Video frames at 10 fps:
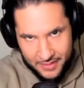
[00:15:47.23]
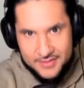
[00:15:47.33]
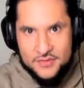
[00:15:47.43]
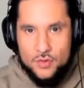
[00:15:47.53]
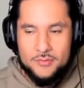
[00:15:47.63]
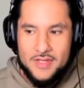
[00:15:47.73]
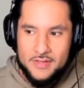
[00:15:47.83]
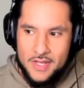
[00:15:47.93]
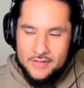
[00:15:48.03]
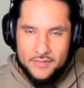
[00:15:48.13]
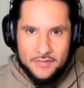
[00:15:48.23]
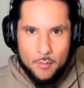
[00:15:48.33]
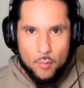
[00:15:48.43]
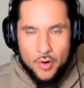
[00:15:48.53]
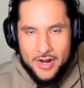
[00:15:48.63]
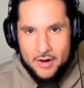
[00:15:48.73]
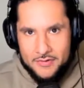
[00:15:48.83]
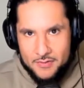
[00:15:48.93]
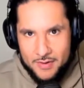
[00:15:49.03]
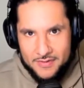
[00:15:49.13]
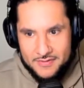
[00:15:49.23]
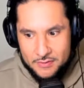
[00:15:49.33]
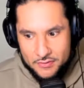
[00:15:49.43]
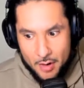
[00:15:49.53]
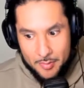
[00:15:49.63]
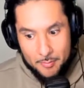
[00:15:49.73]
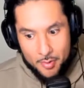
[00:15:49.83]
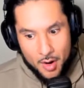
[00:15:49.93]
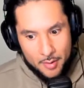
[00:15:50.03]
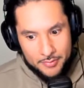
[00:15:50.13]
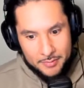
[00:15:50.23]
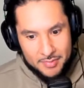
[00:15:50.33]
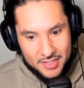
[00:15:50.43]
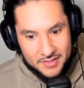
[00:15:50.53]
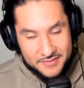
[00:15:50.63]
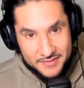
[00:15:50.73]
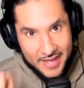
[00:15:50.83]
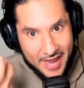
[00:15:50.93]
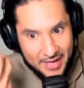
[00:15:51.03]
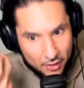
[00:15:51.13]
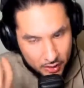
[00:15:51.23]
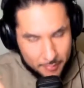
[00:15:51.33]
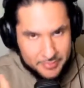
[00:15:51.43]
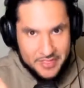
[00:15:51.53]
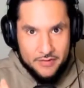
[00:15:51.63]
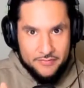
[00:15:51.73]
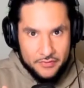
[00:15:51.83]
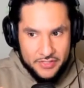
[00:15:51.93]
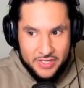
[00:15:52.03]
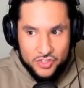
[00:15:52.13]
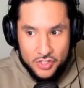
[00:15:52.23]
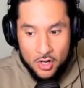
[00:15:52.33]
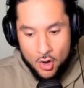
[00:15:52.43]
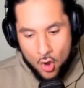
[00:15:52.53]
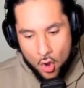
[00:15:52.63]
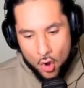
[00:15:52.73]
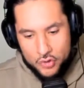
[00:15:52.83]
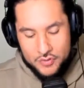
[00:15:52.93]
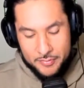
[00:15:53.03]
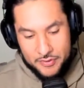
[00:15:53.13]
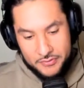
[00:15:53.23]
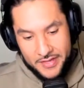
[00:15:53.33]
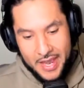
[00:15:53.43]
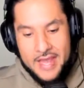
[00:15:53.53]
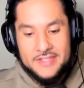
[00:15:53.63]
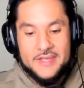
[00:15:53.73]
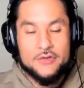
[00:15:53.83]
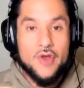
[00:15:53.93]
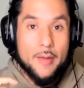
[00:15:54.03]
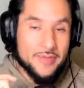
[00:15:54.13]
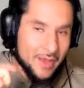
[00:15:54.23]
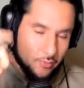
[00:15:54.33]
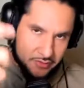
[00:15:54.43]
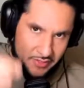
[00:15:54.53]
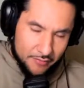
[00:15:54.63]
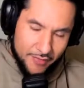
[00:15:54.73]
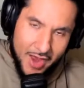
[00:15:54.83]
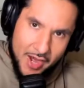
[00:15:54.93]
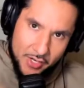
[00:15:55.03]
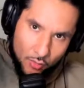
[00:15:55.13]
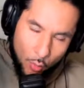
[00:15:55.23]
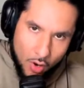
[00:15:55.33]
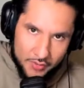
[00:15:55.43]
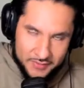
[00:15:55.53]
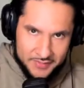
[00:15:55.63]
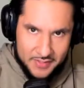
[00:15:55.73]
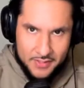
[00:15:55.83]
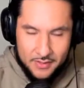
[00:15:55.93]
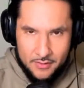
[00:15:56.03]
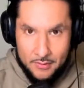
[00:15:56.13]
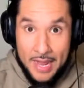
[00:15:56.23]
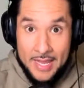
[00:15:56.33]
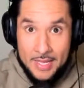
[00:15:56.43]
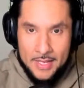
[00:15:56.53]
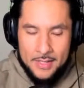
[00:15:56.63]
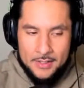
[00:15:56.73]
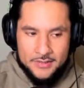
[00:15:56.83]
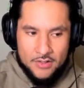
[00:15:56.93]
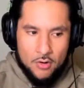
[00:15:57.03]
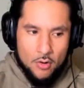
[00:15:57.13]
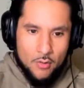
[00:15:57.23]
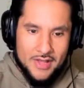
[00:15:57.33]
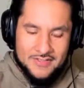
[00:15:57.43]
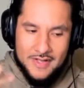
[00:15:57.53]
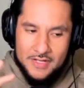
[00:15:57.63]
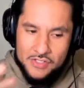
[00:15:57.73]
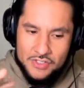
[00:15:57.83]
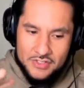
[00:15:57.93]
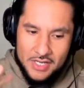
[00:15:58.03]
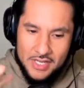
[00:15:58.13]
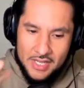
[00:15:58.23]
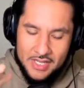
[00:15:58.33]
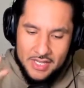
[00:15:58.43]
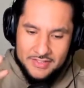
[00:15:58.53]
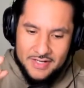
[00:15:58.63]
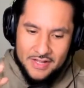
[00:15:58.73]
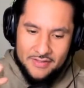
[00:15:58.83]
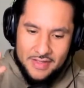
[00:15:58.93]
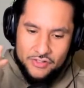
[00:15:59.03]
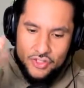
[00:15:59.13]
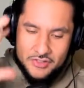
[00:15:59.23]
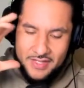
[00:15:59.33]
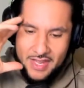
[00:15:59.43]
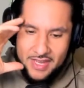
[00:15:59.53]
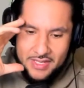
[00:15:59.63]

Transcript: like zoomed in, it took them one hour to write the sales copy. And probably because they had 100% of their attention, also produce a sales copy that was of higher quality, right? So it's not just, it, it, it's not that just that